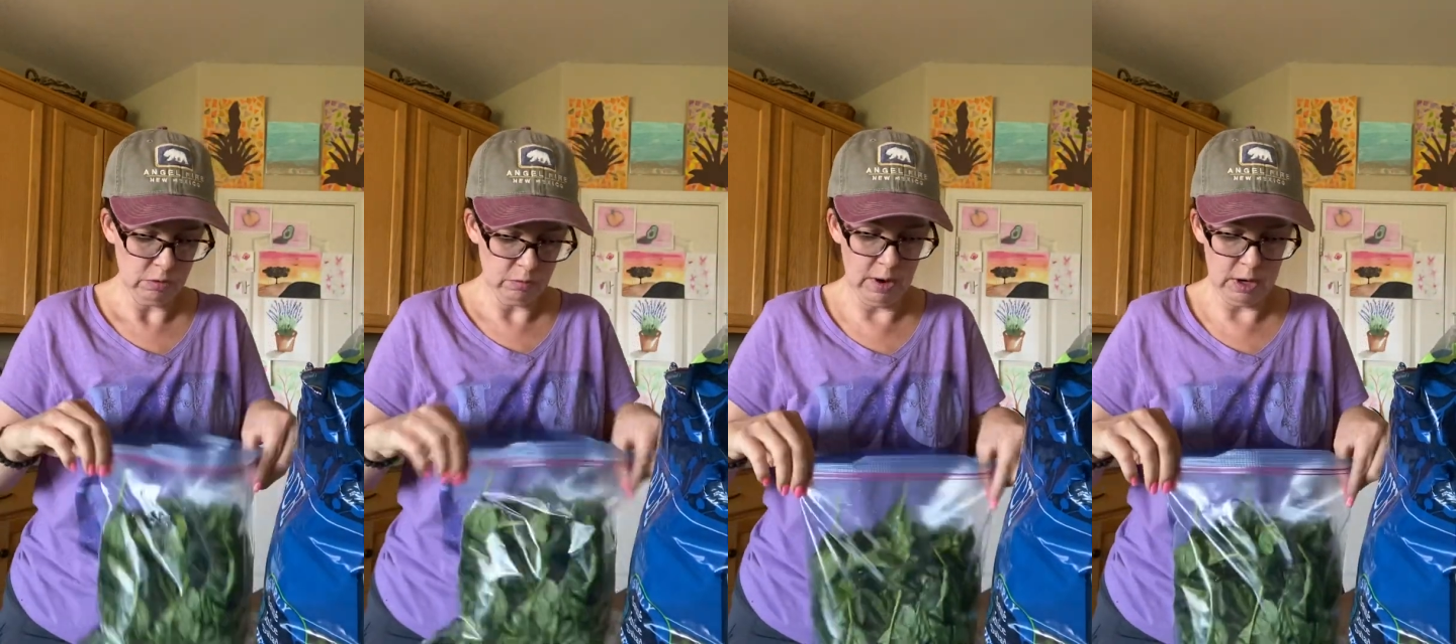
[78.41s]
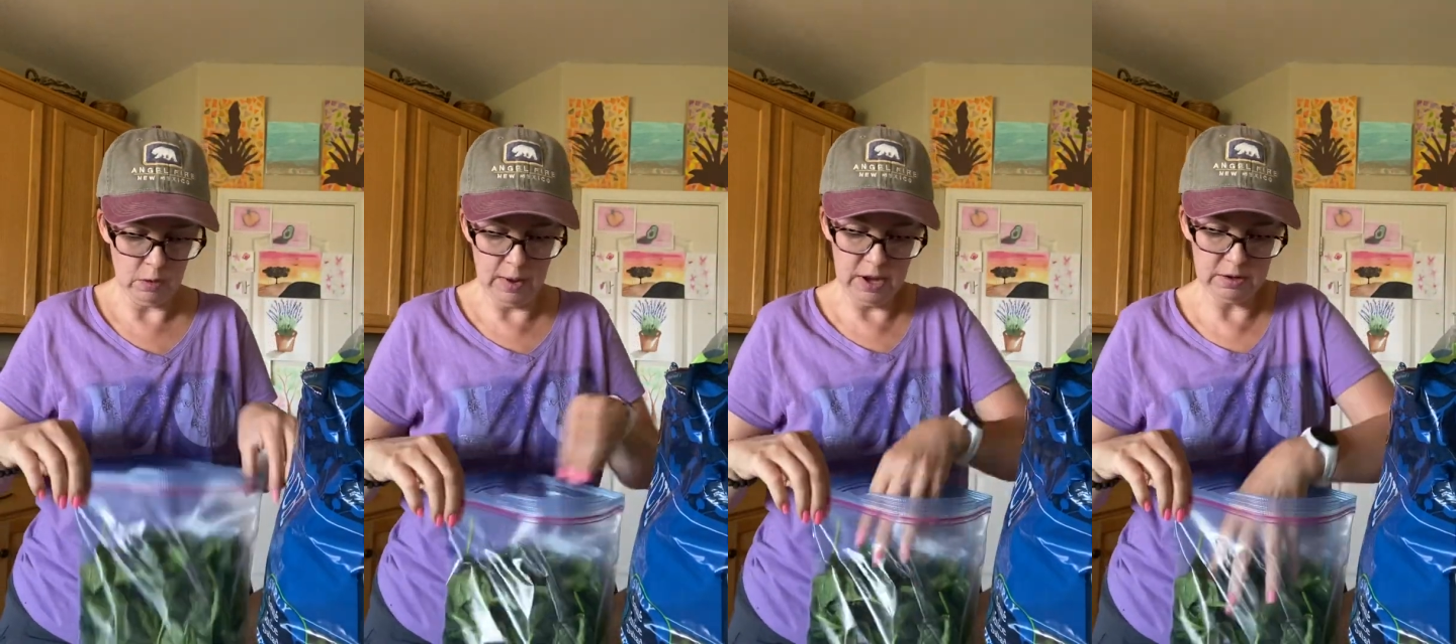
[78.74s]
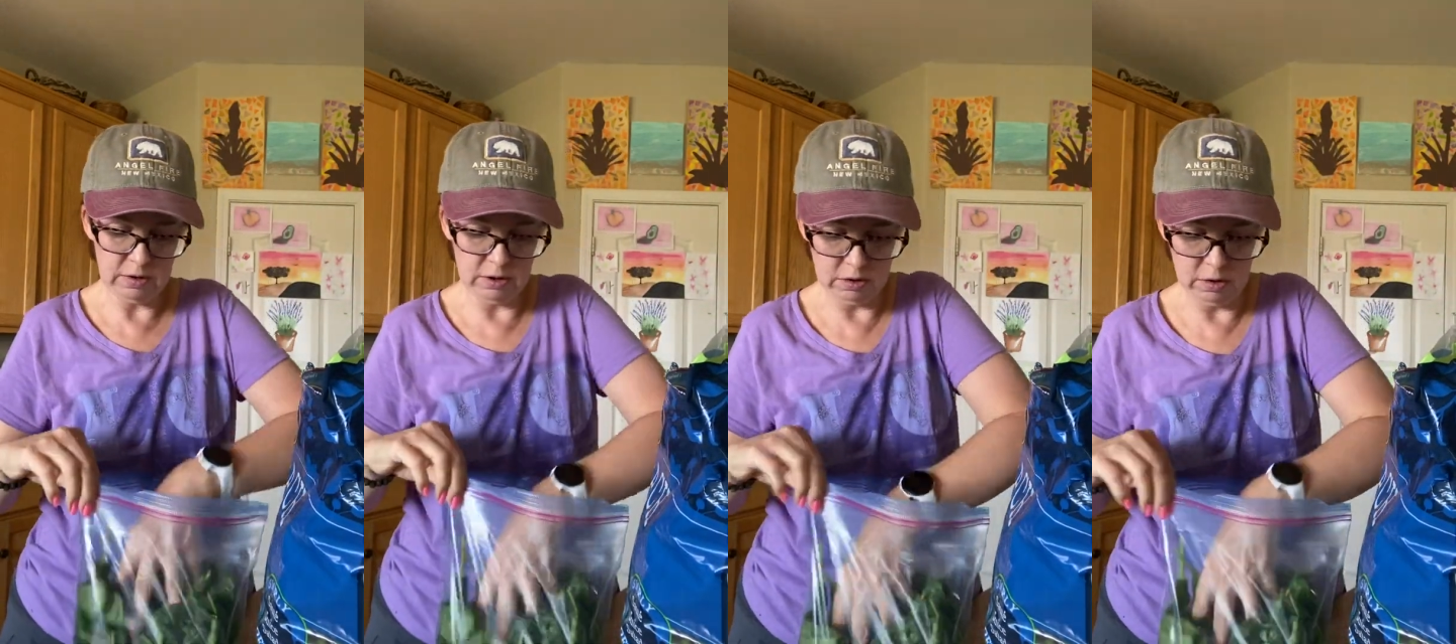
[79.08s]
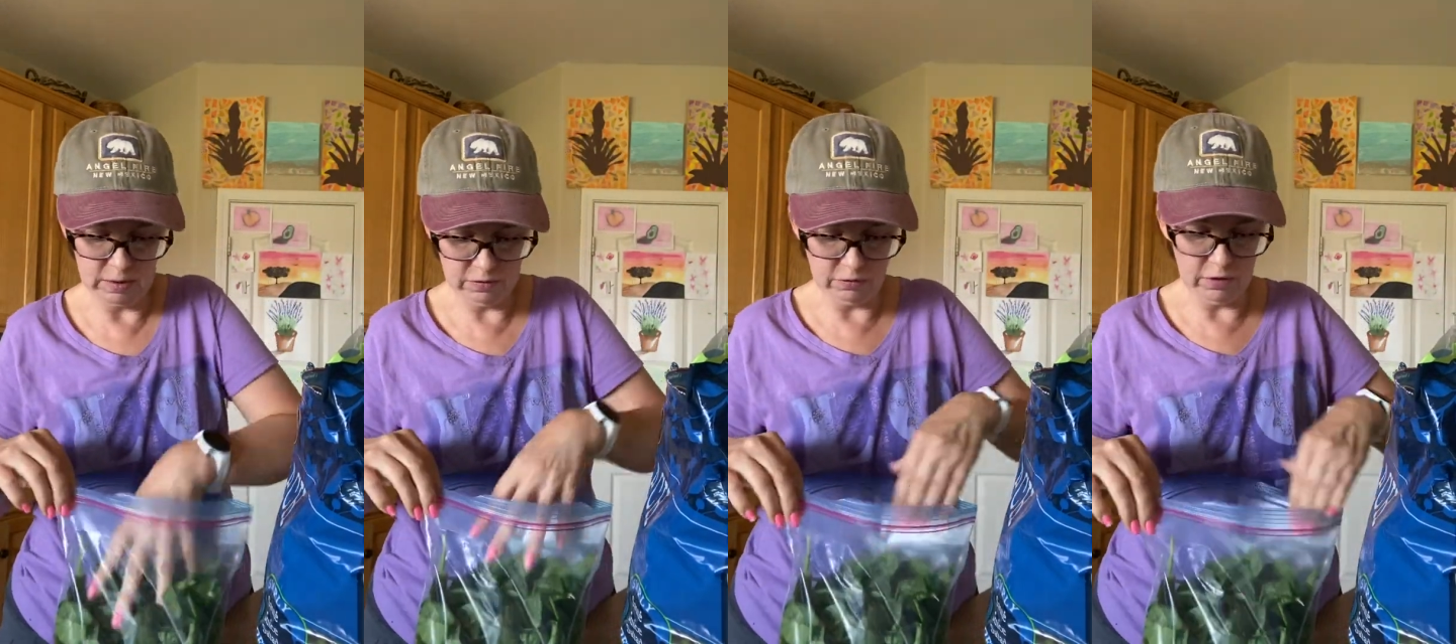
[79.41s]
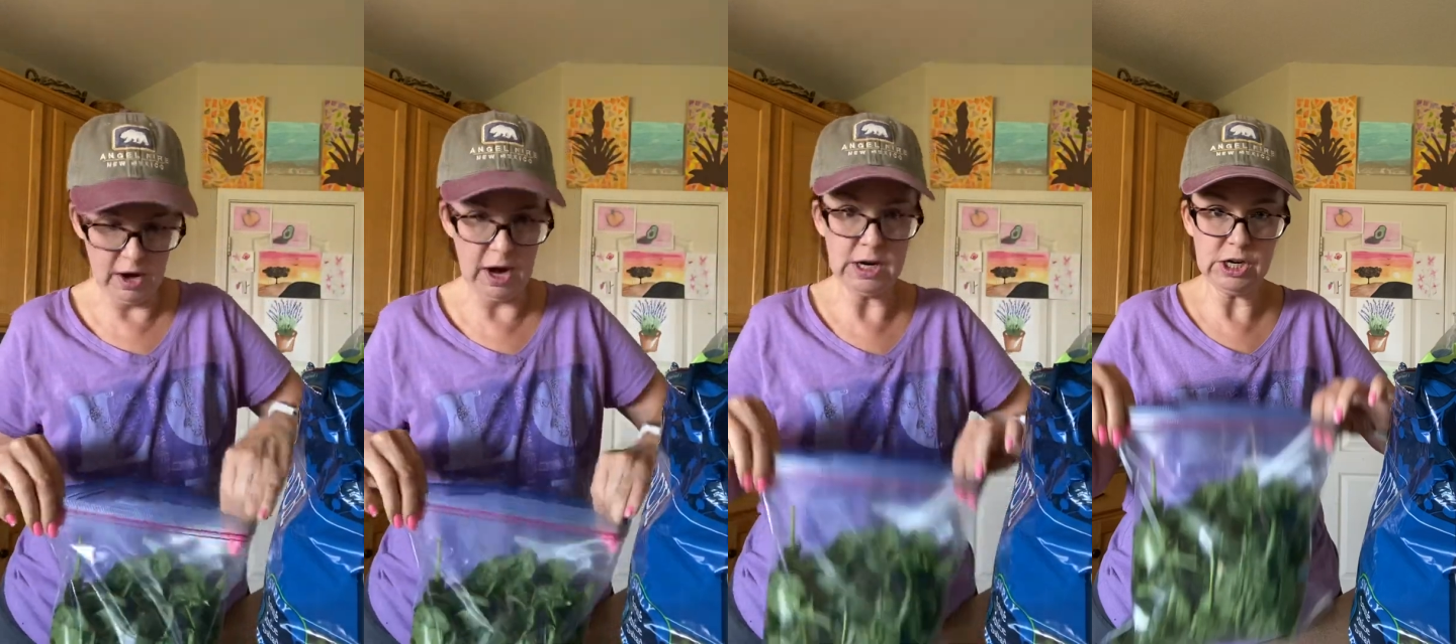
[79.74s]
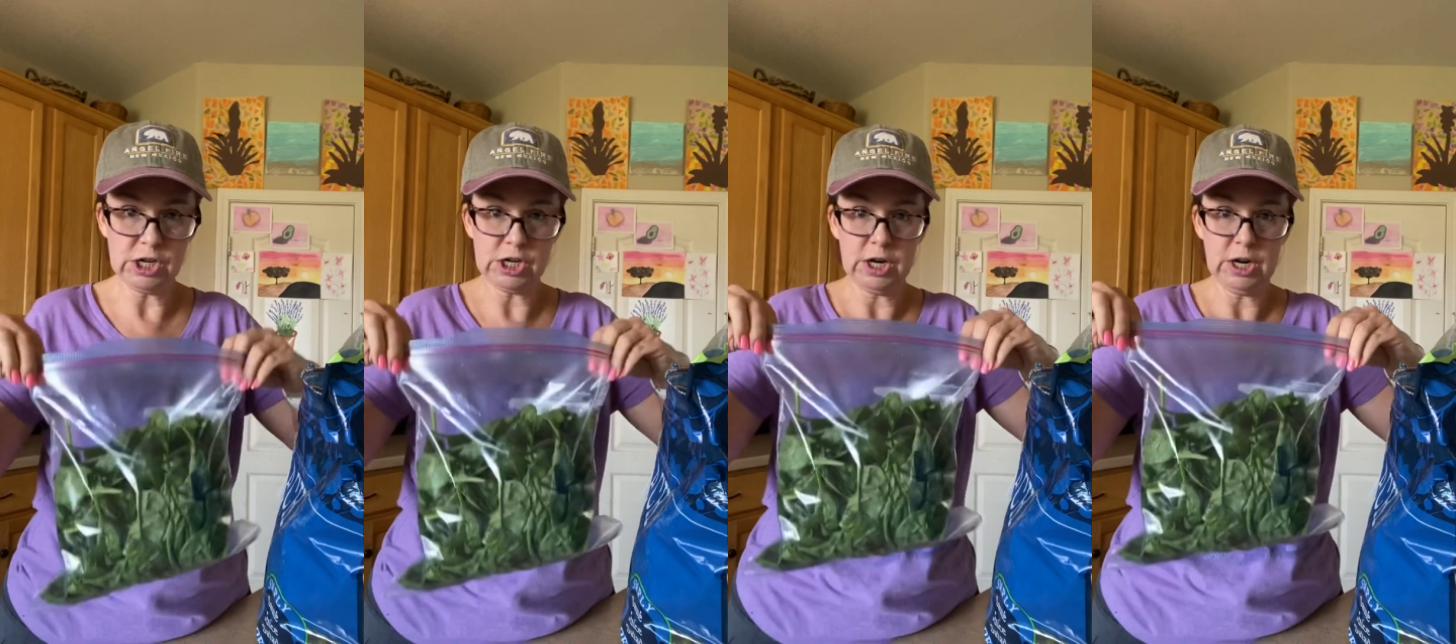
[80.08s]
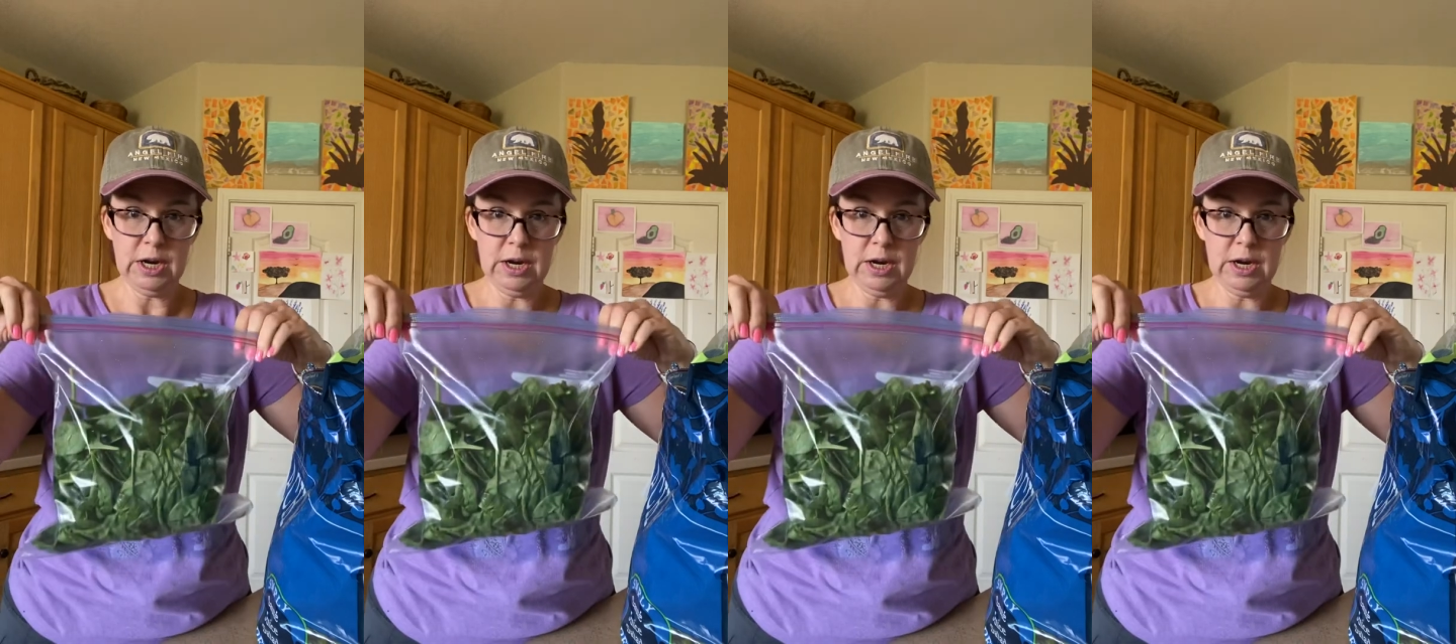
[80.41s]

right away, so you know it's fresh.